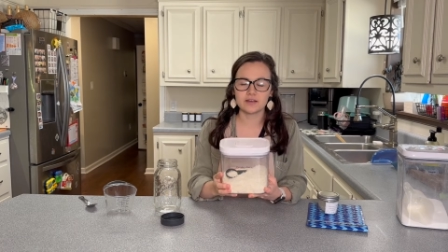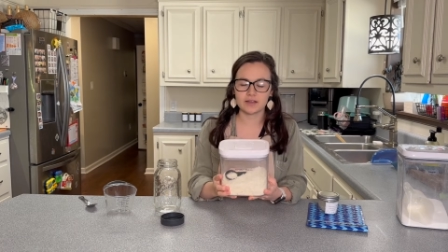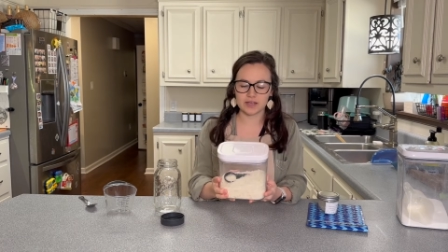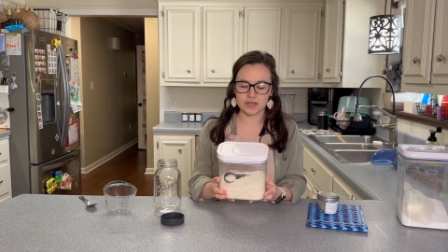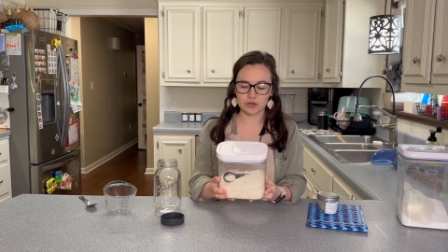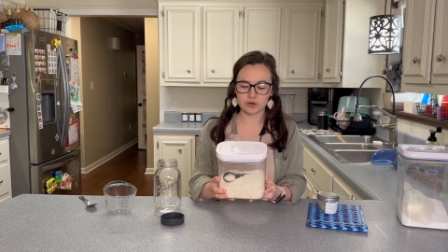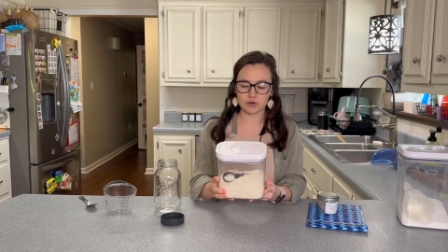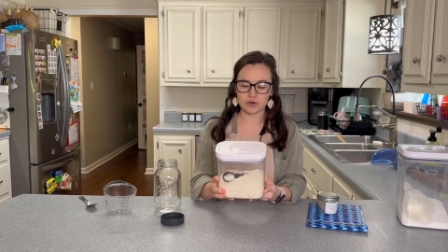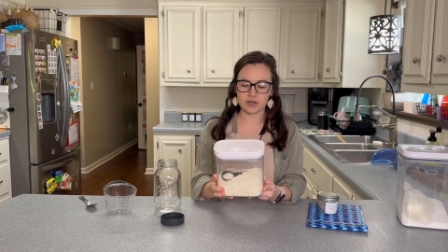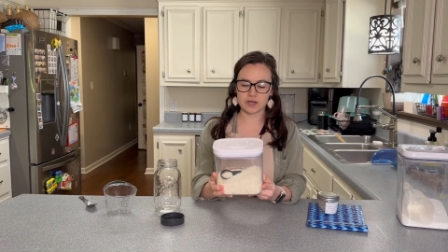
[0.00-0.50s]

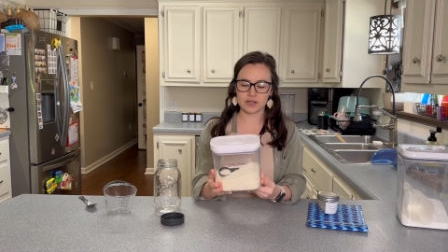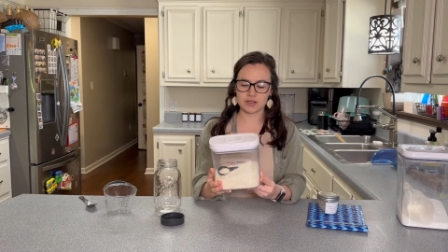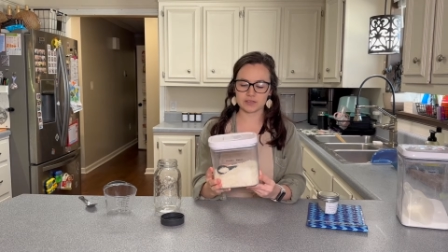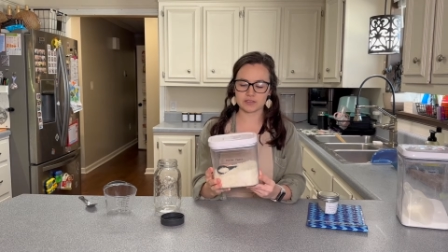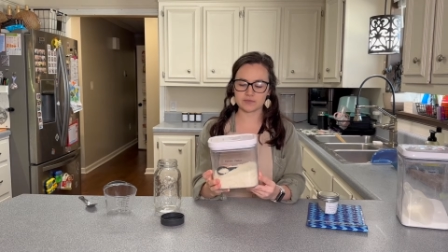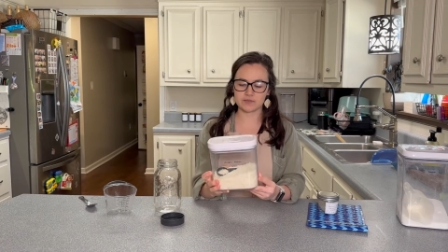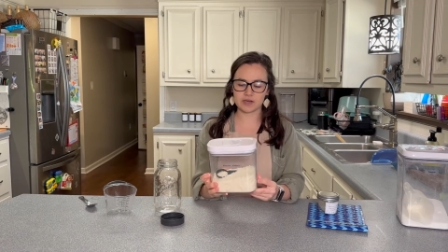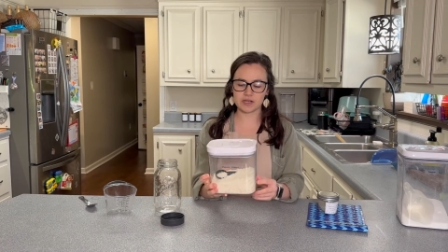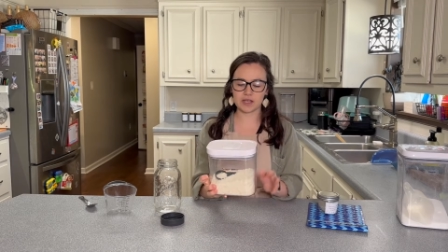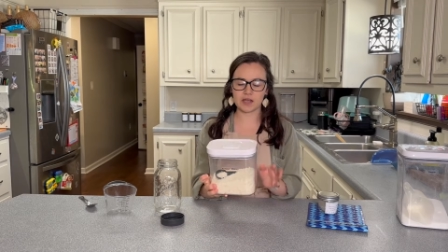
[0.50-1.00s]
ingredients
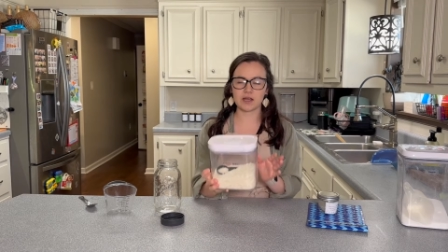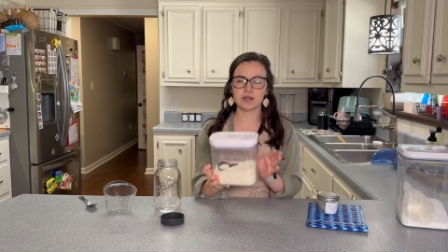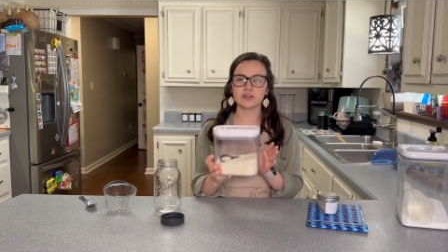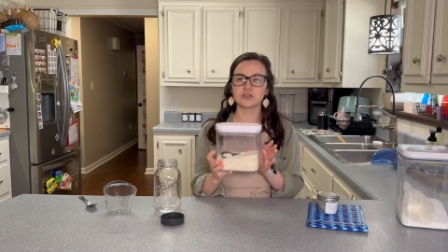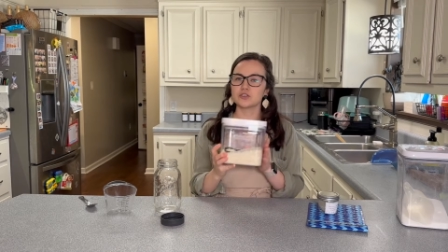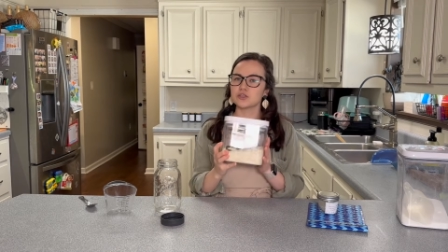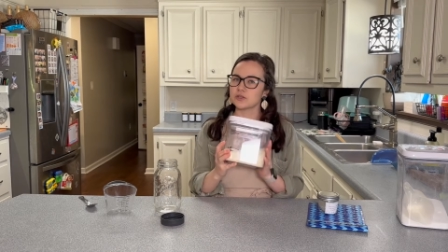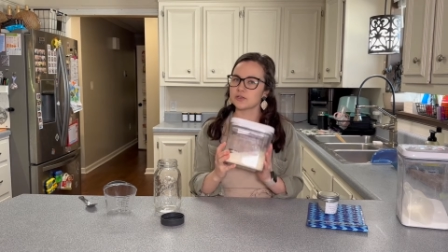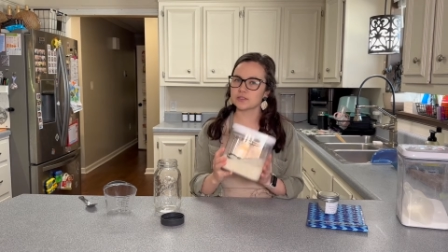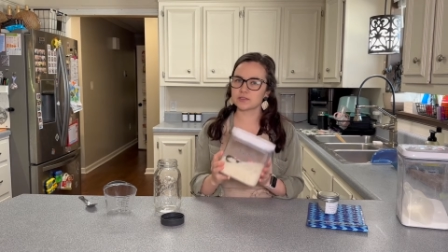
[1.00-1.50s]
of any kind,
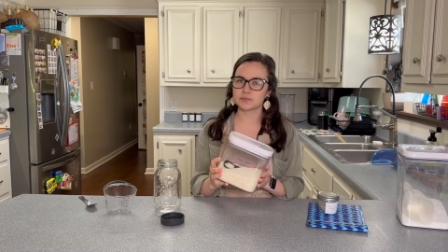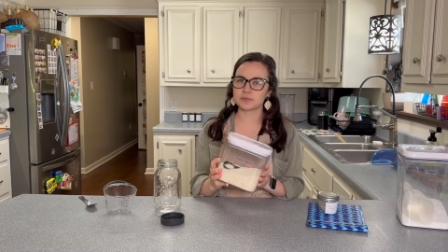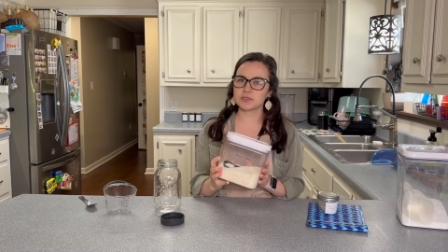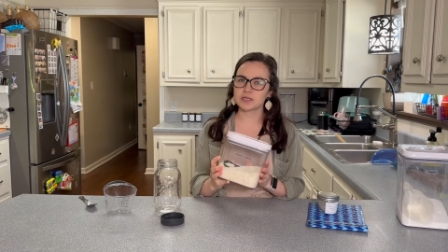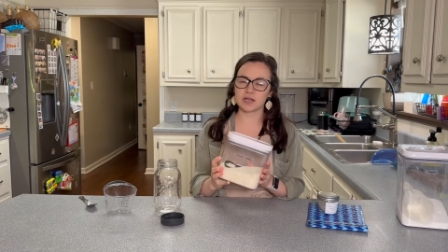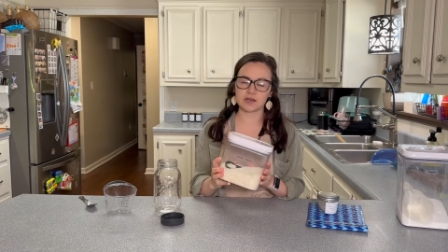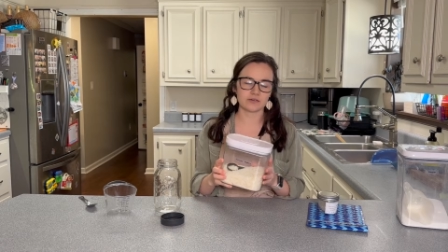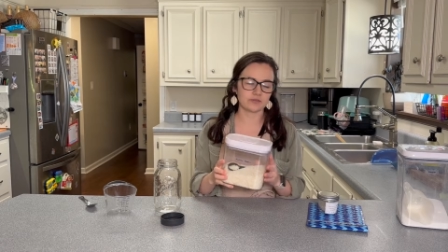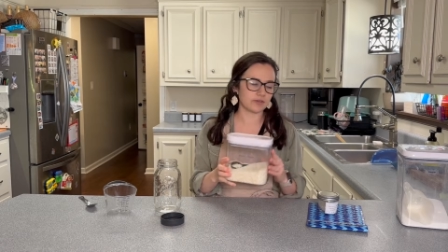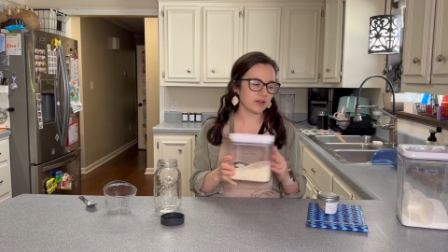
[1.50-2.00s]
just
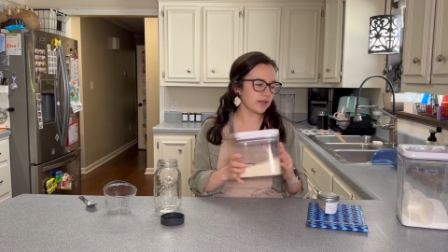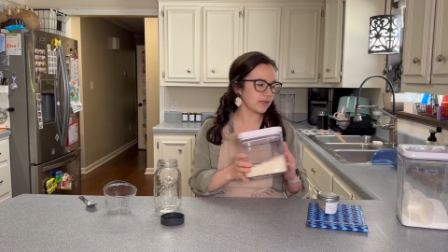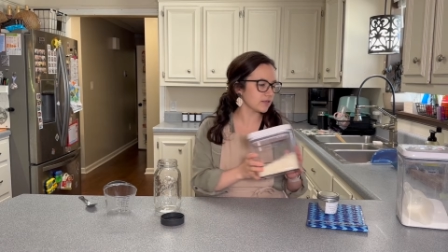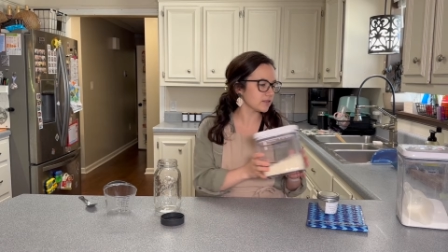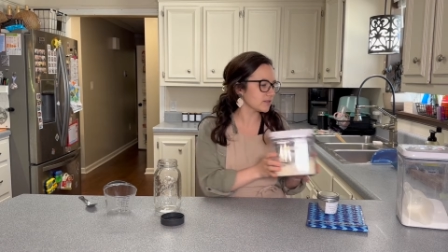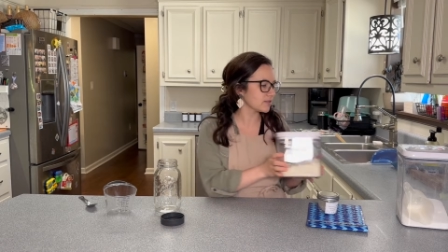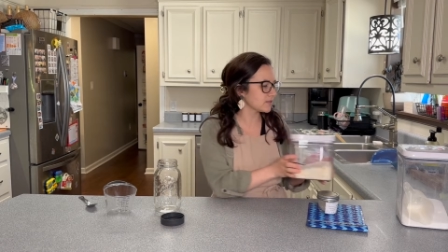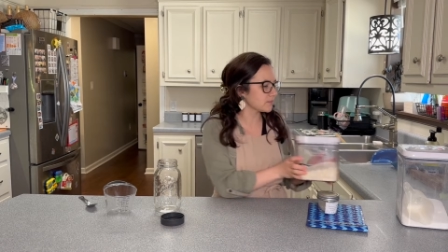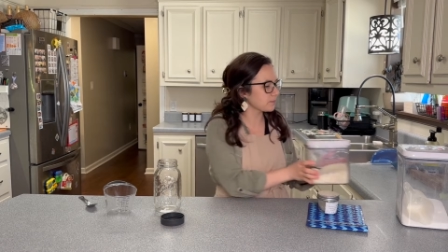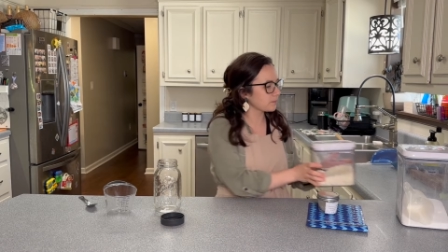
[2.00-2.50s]
potato
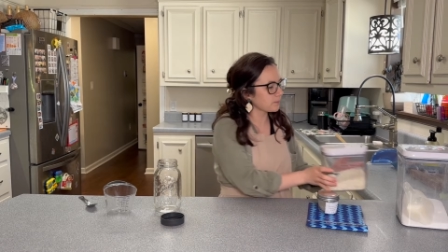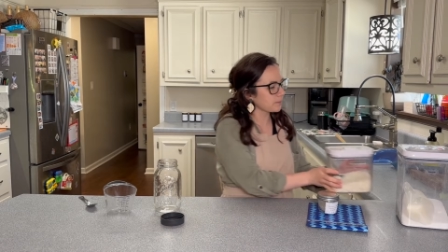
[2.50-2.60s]
flakes.